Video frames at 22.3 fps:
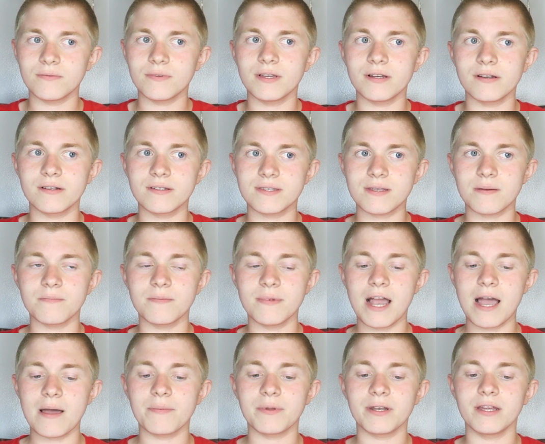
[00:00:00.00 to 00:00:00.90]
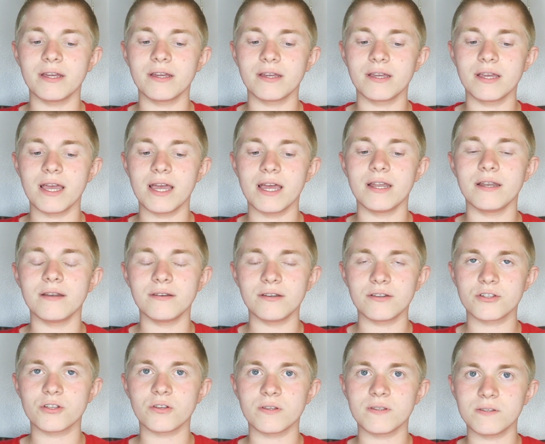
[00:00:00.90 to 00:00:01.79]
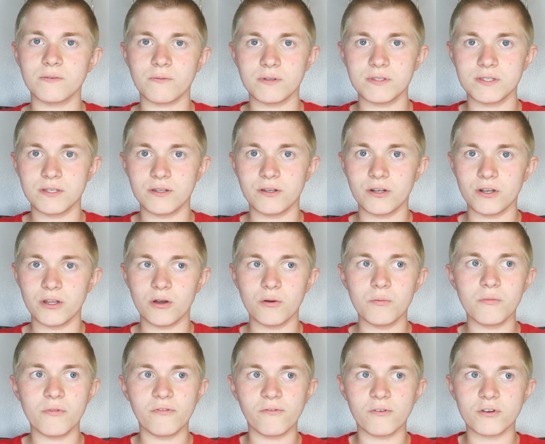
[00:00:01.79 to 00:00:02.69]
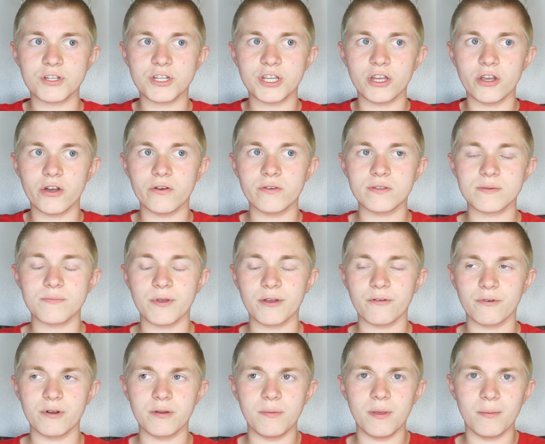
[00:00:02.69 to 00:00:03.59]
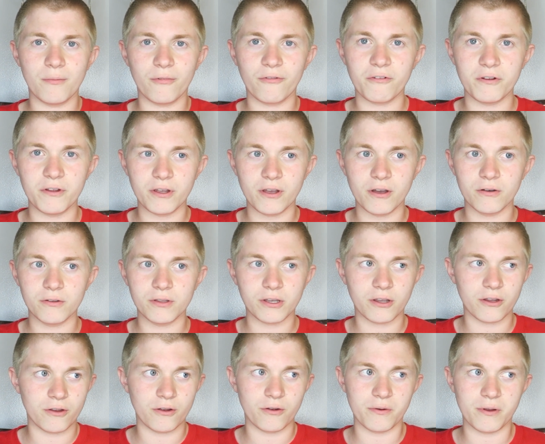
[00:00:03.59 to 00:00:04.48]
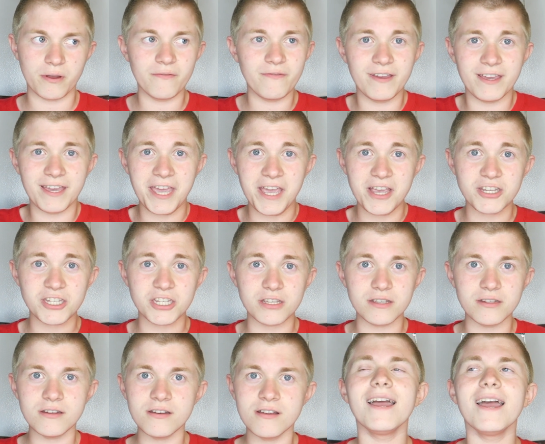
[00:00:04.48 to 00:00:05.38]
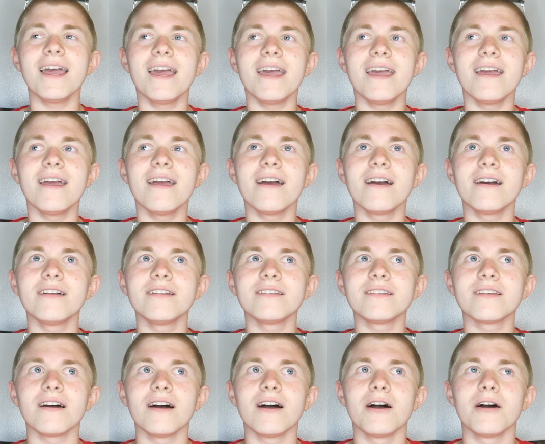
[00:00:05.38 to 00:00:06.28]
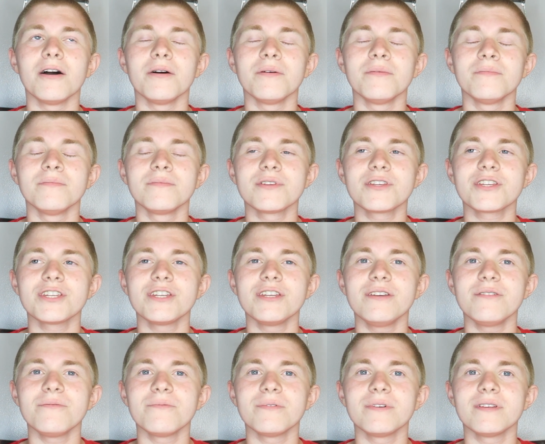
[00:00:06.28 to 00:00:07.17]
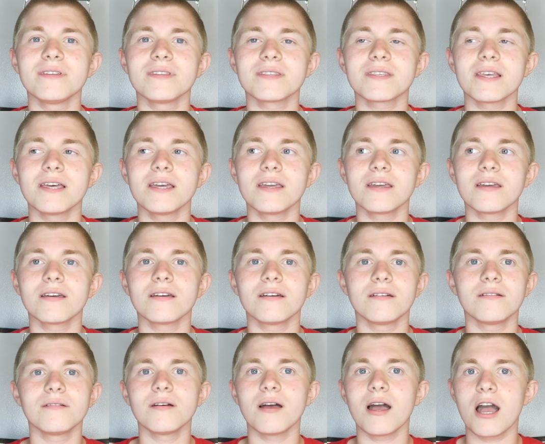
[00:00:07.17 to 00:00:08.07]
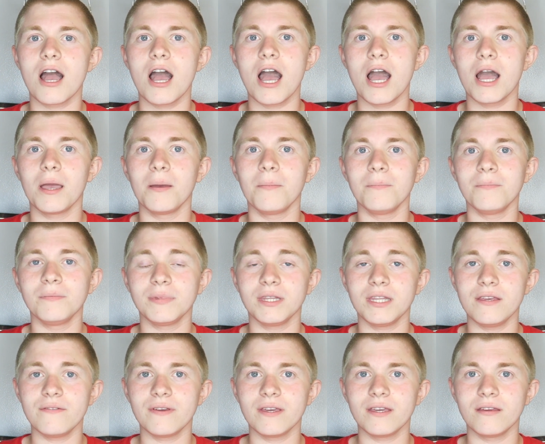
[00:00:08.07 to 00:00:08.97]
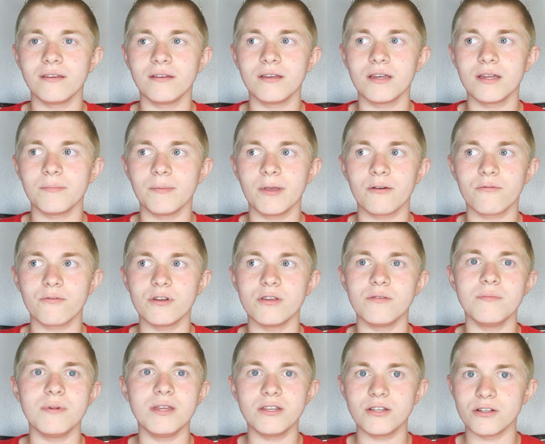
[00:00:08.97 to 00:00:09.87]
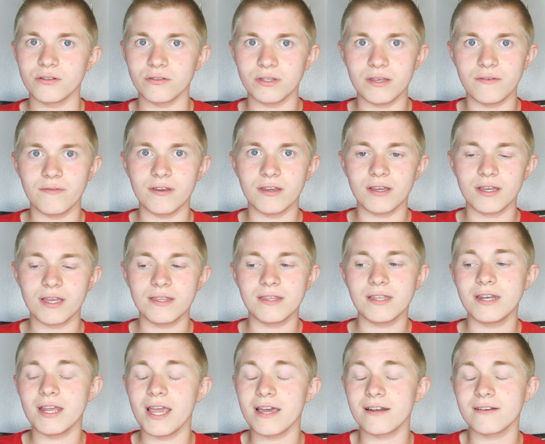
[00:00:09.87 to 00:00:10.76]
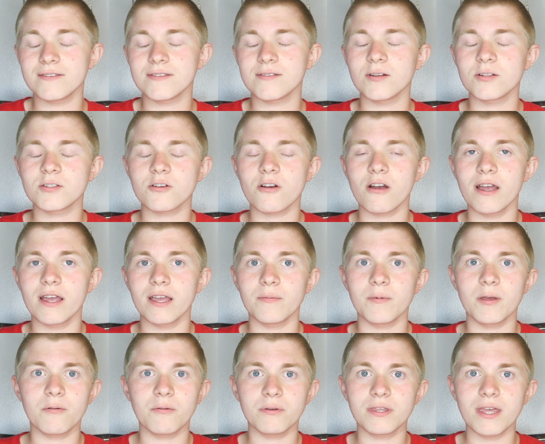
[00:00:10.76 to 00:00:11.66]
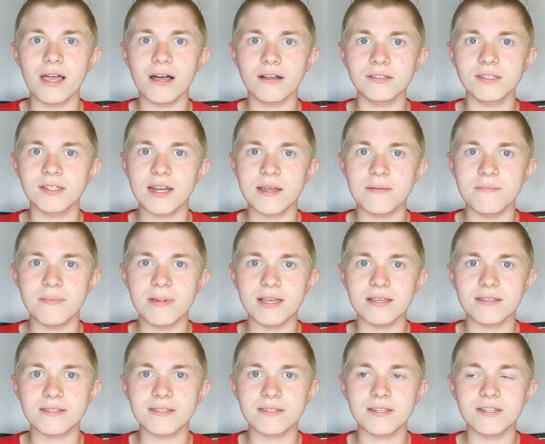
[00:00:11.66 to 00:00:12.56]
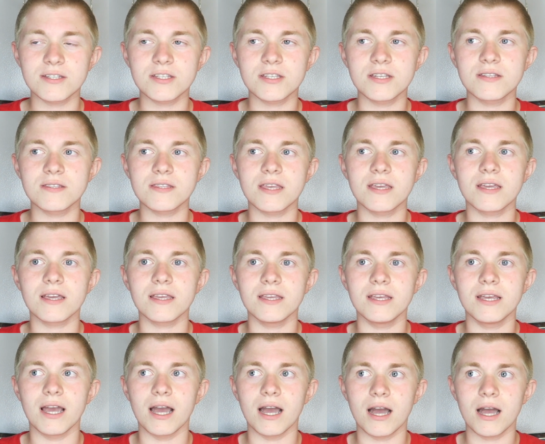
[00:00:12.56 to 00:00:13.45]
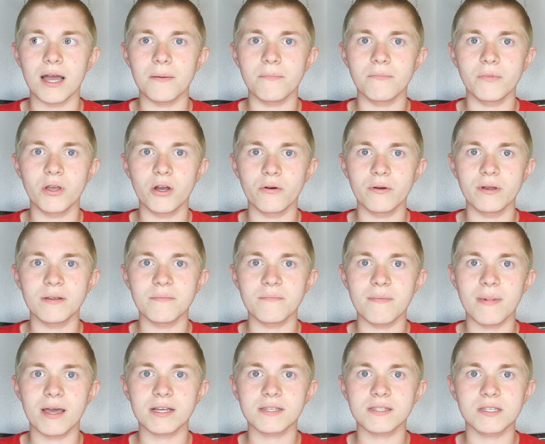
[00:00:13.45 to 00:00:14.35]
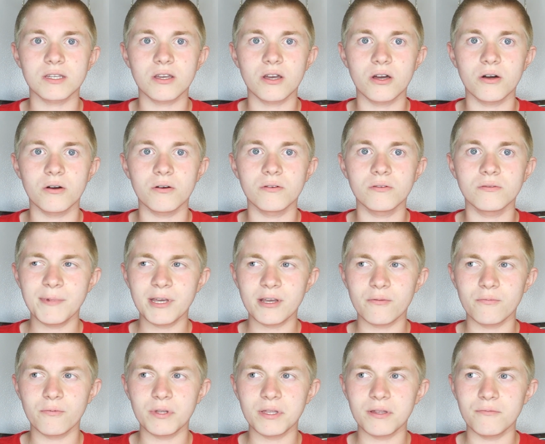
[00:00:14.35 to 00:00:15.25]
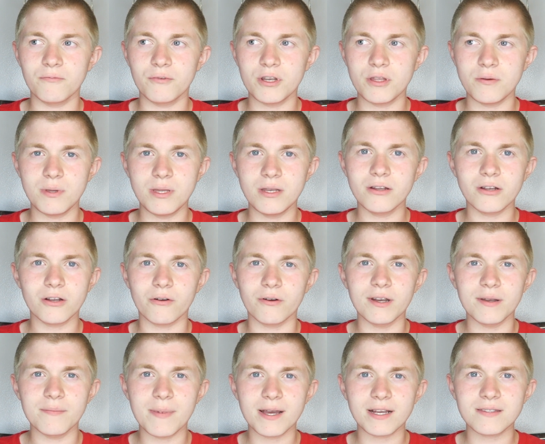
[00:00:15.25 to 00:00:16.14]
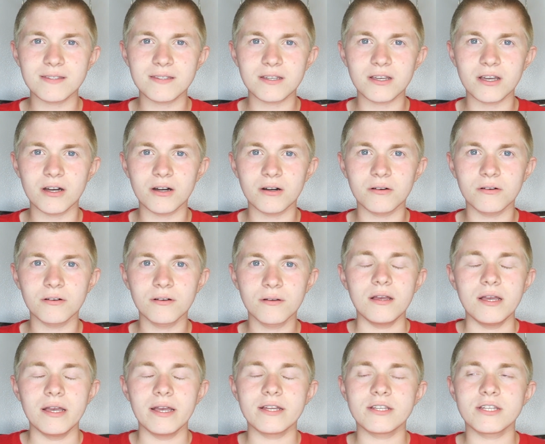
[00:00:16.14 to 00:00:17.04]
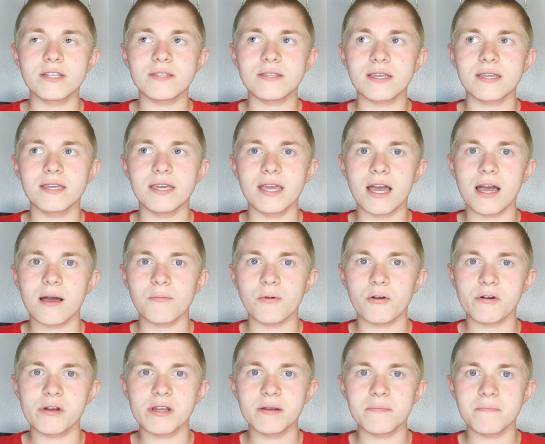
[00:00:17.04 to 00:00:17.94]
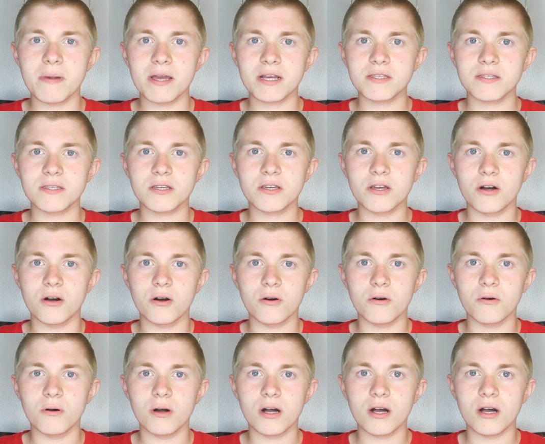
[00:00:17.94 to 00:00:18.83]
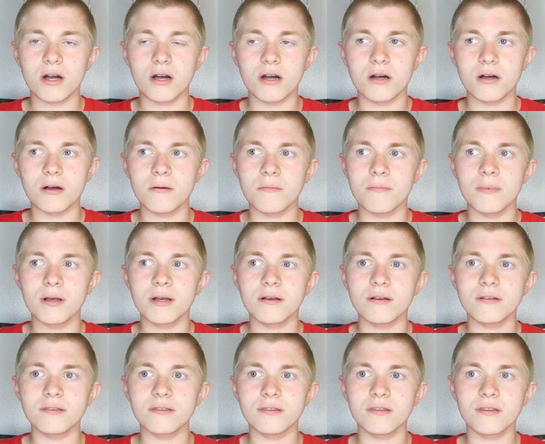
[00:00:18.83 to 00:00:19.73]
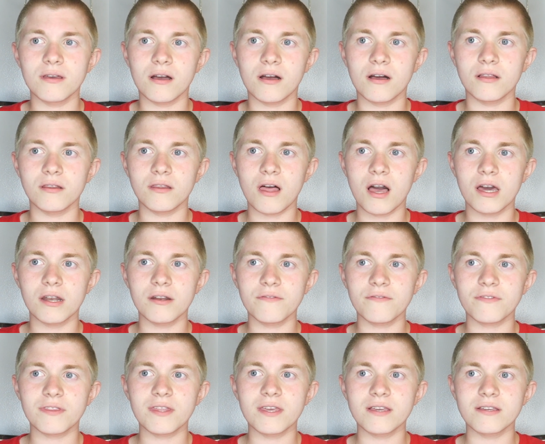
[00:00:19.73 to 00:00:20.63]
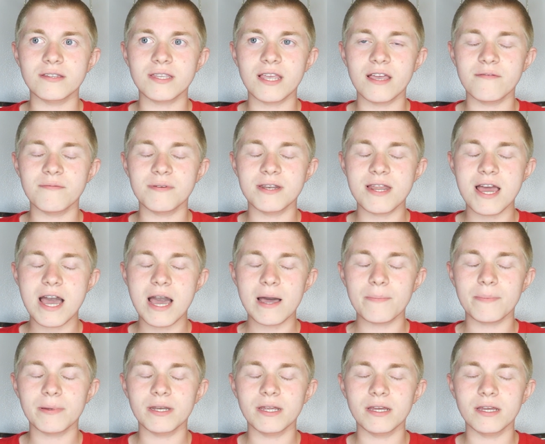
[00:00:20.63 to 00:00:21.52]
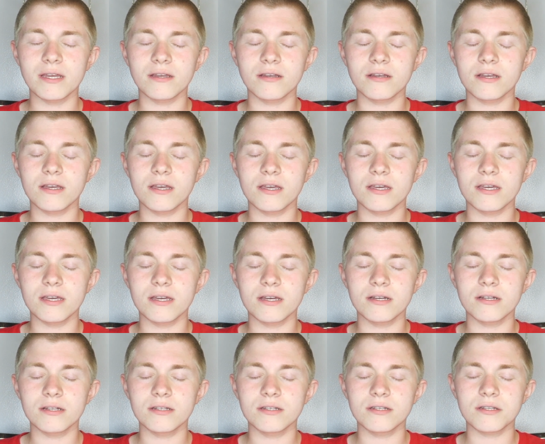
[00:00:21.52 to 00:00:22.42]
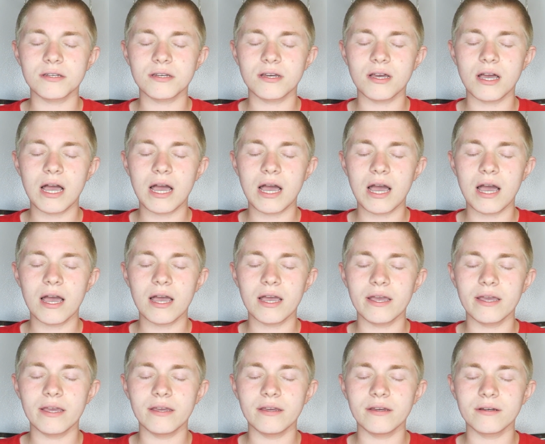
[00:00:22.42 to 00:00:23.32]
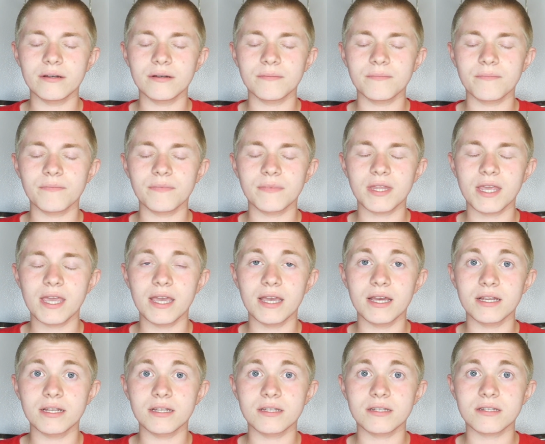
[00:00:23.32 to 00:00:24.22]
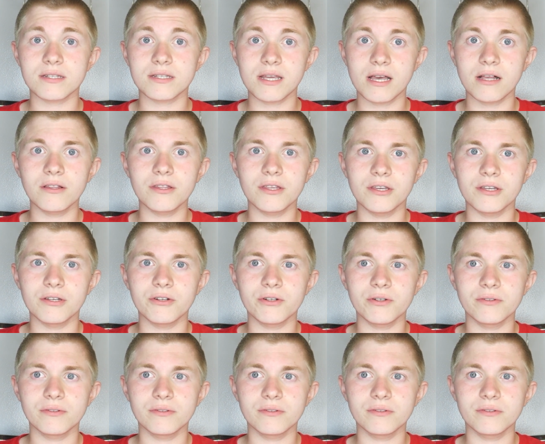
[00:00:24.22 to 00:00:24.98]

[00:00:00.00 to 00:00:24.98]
there is something happening and Jalissa wants you to know before she goes. I'm like, what do you mean before you go? Like, are you going on vacation? And she was like, I'm leaving. And I'm like, what do you mean you're leaving? And then Anna starts crying. I'm like, what the hell did I miss? And she's like, yeah, I'm going to Mexico. I'm like, what do you mean you're going to Mexico? And she's like, yeah, I'm going to Mexico. A lot of things have been happening and I can't tell you.